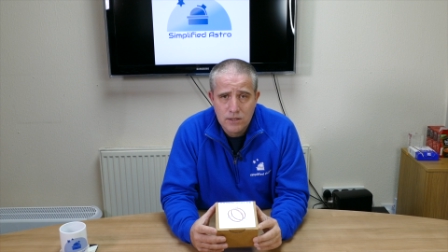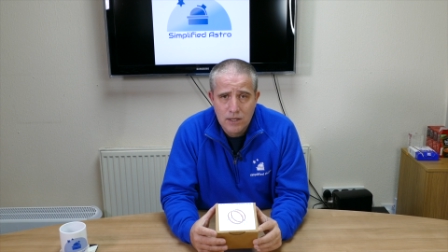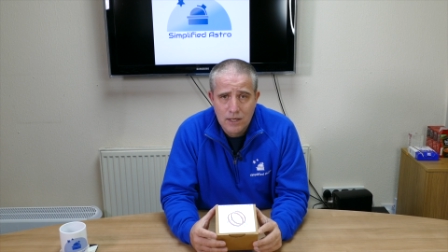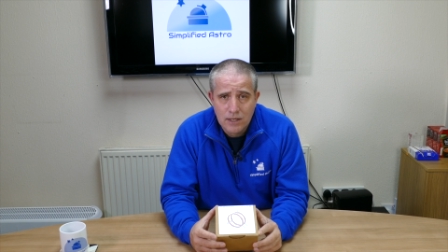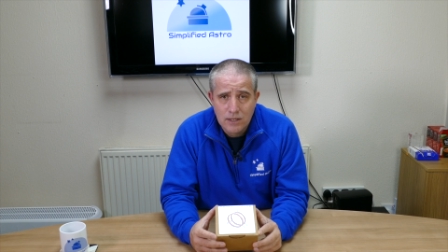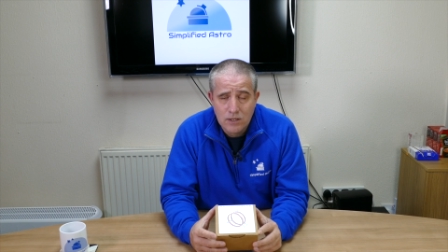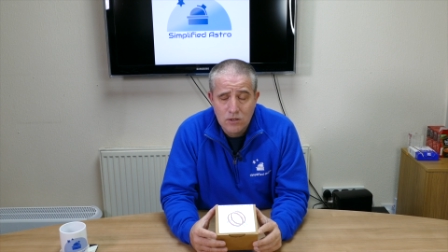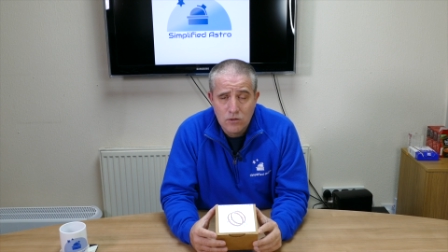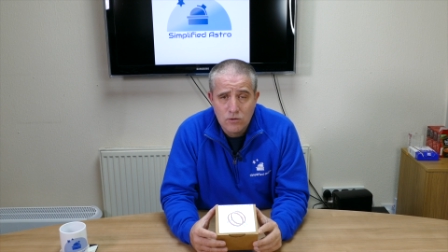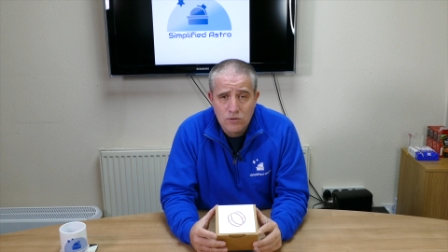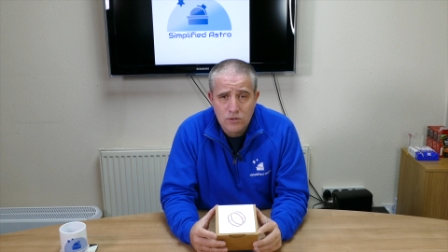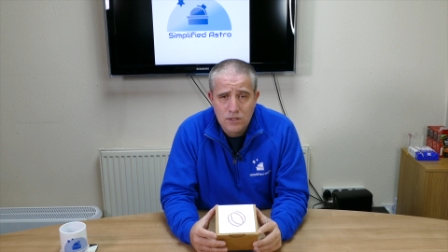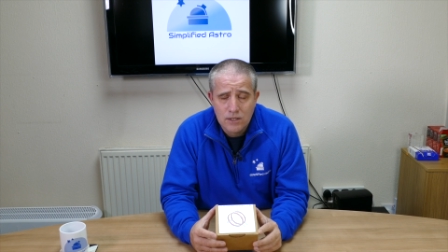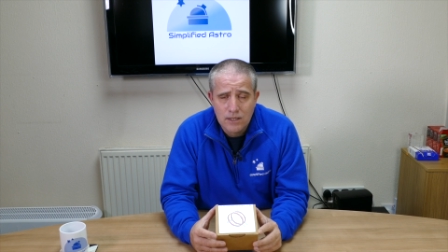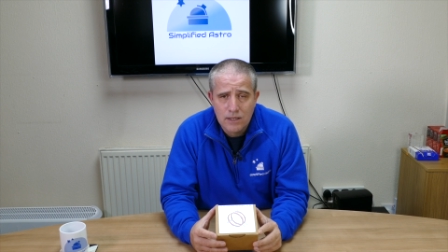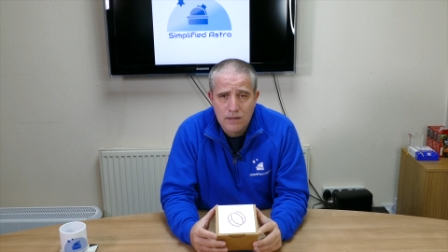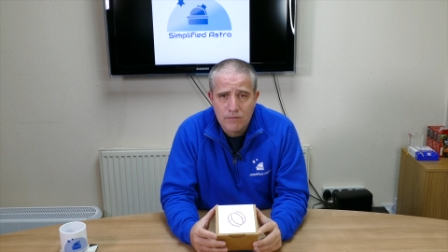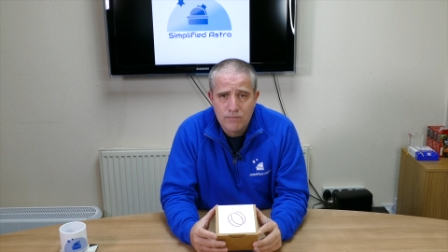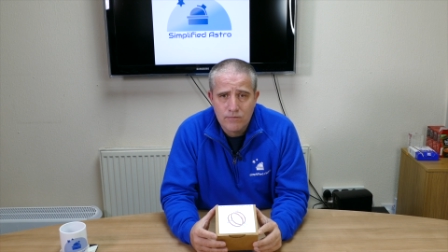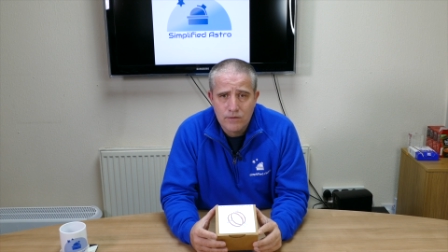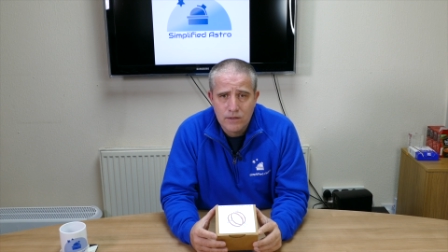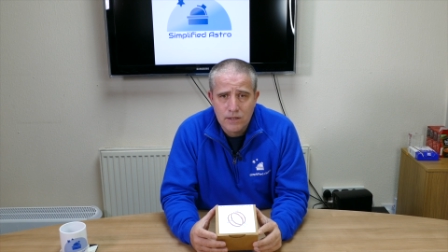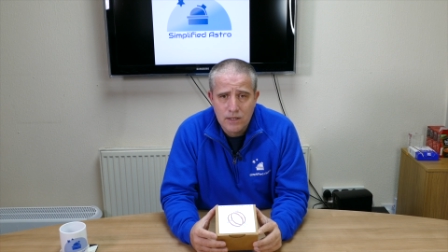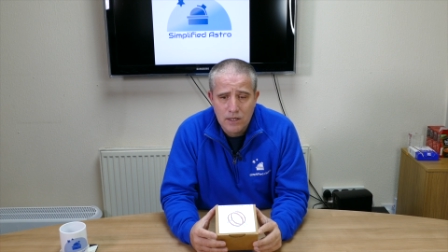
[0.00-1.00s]
They looked at
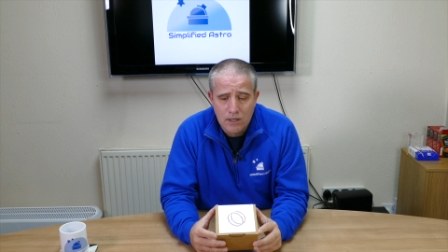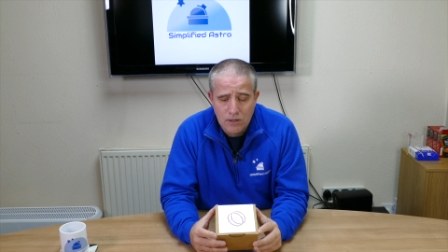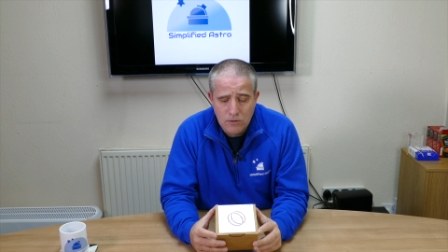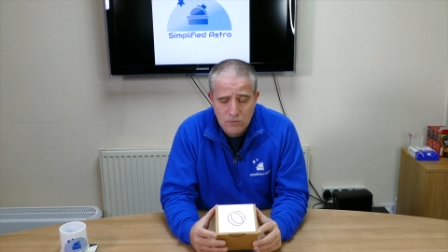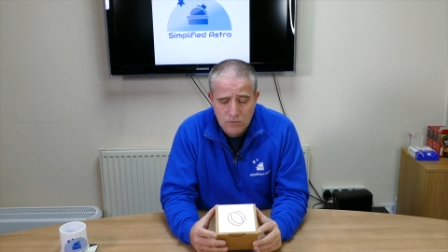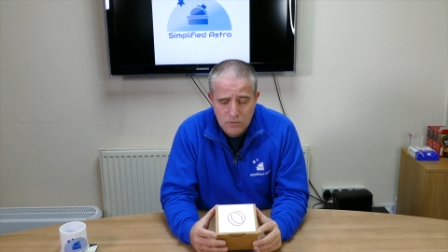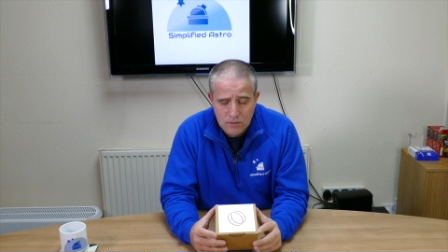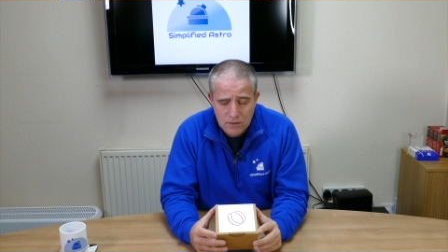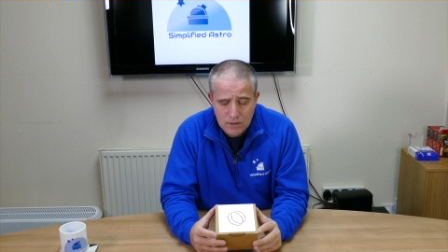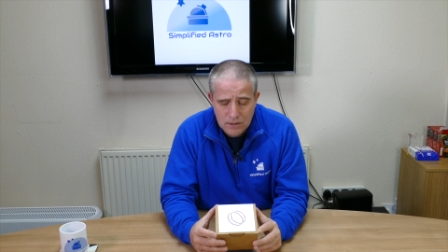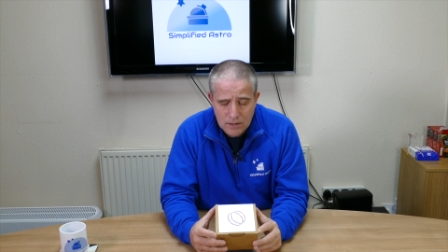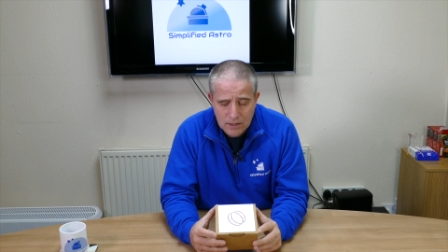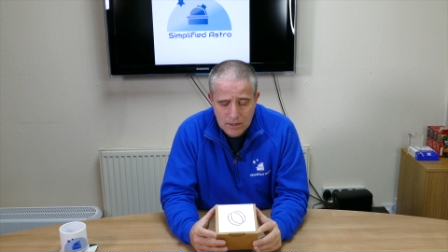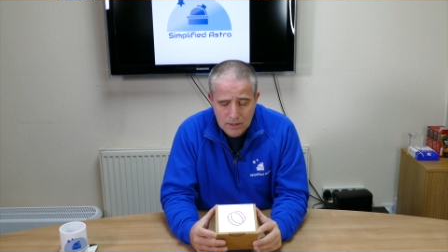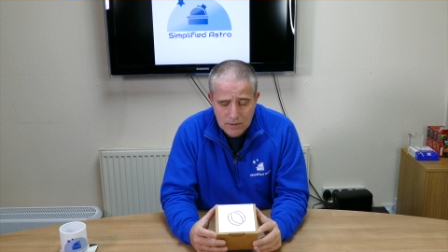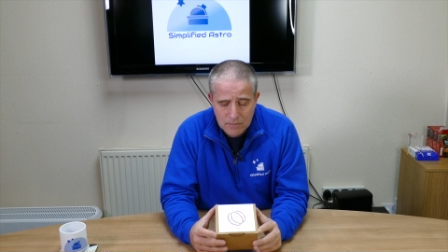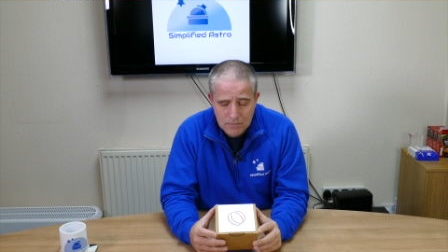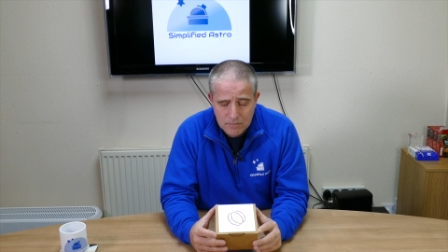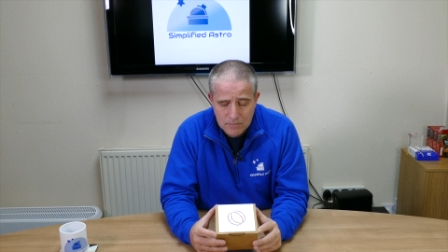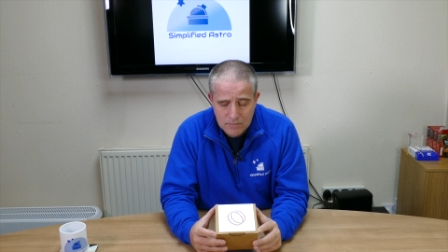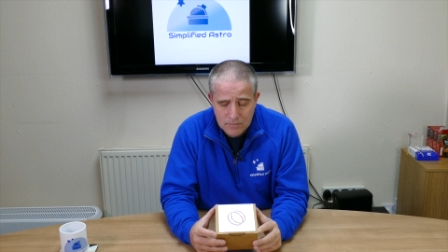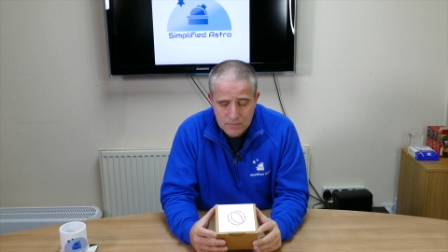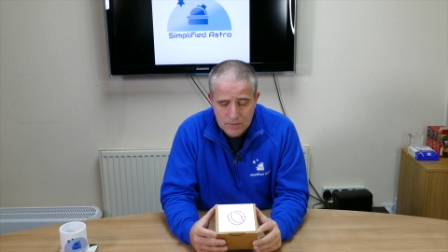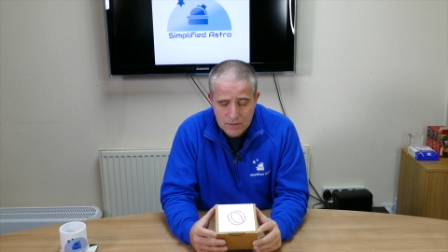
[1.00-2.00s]
that video,
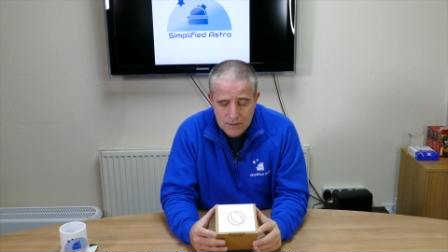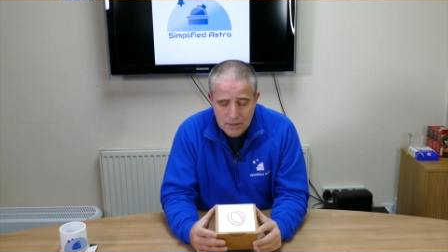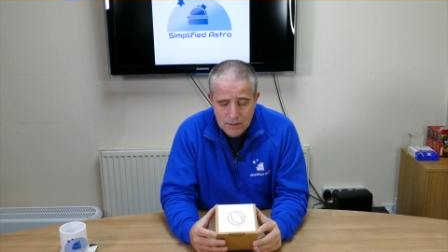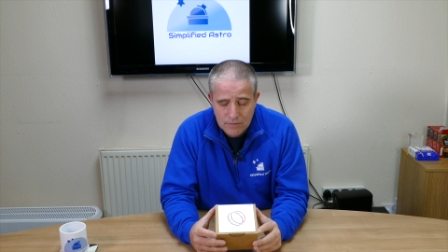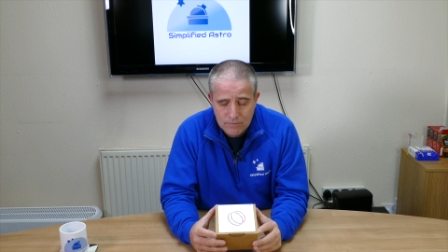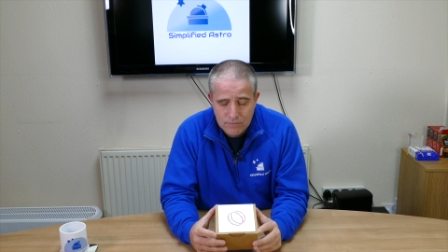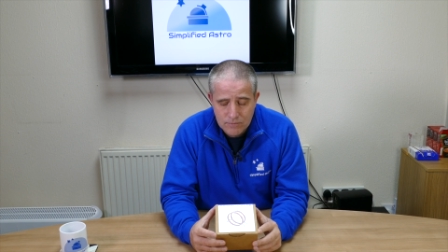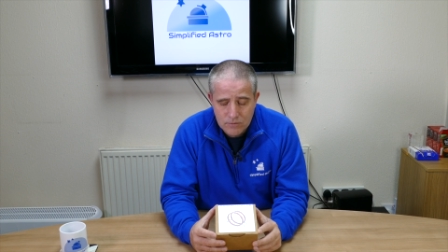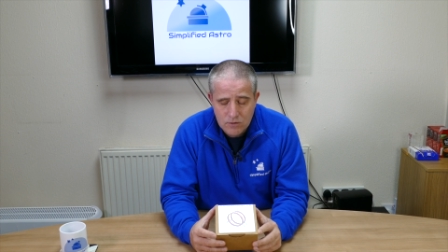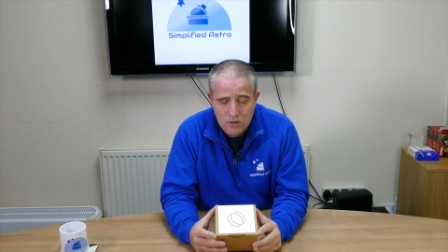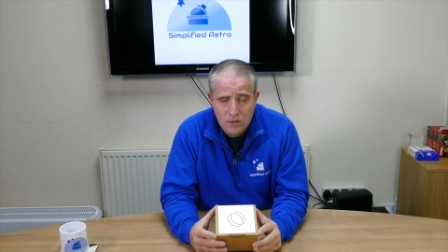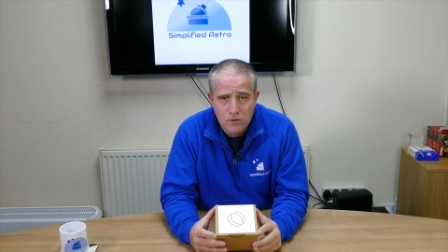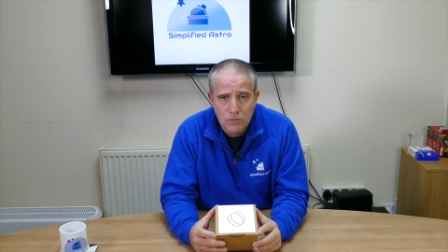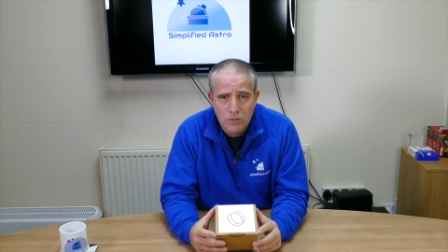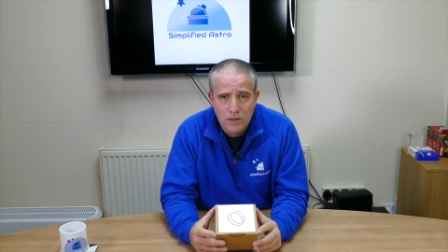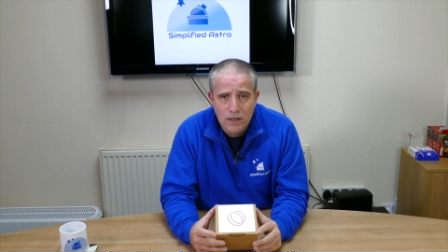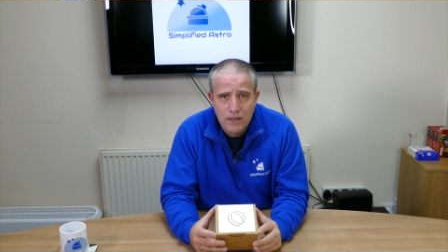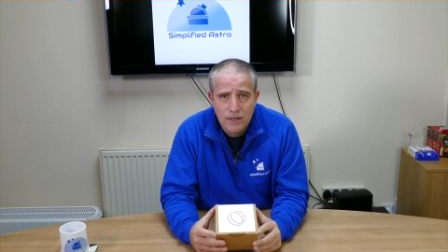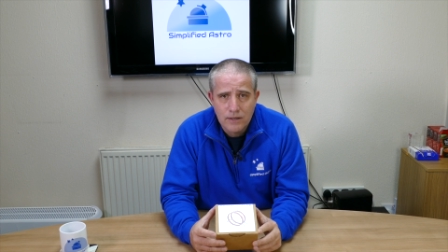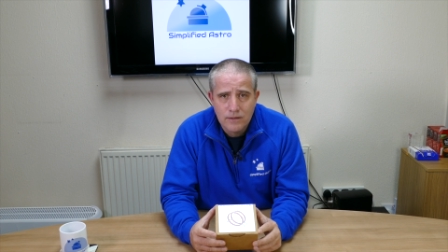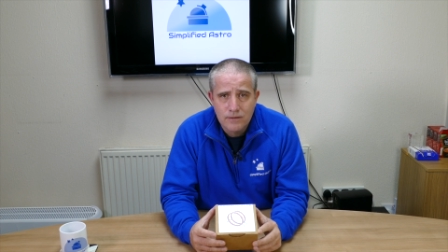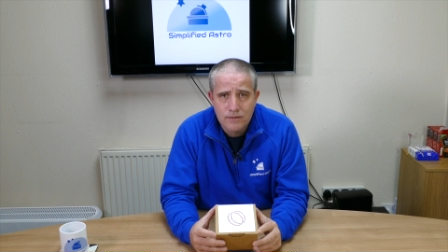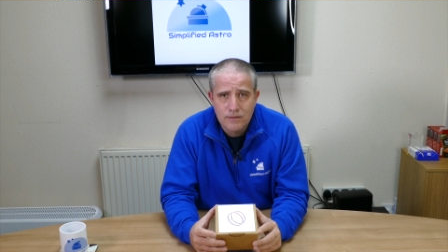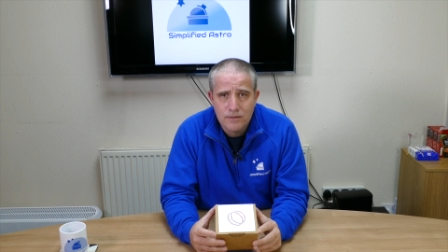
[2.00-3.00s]
um, they've gone
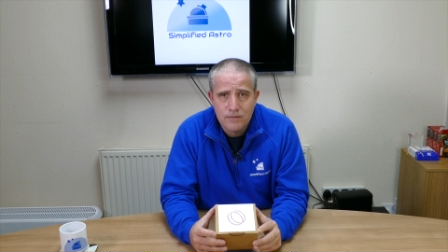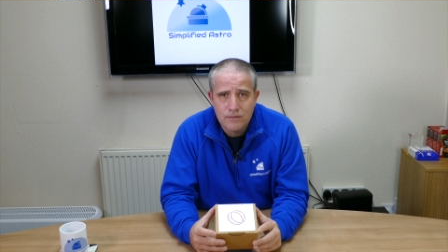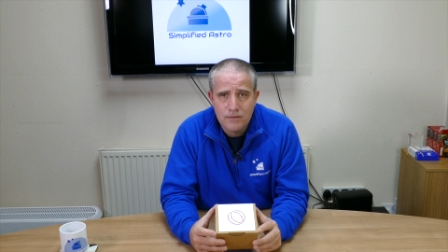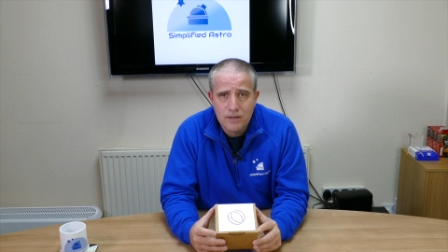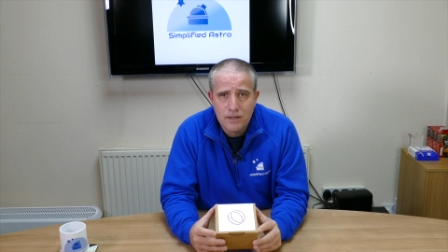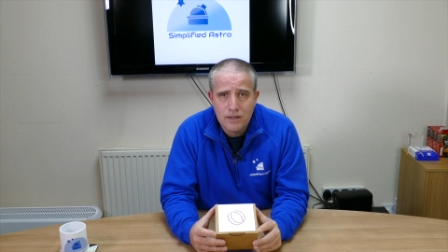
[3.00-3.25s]
away and,